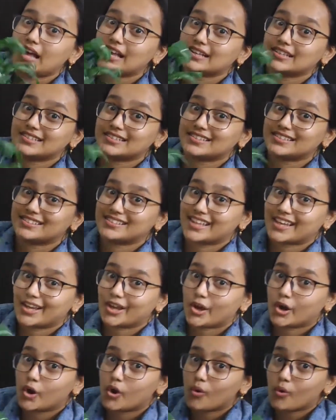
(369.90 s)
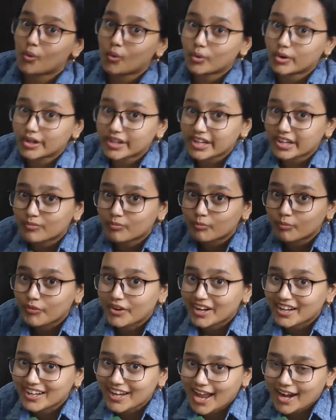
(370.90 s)
Syngonium
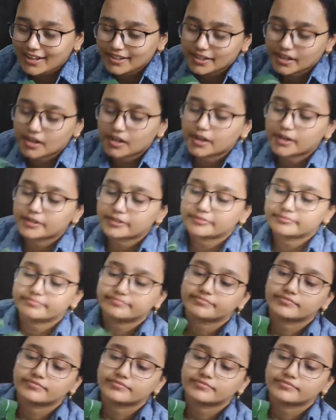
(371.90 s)
Wedlandii.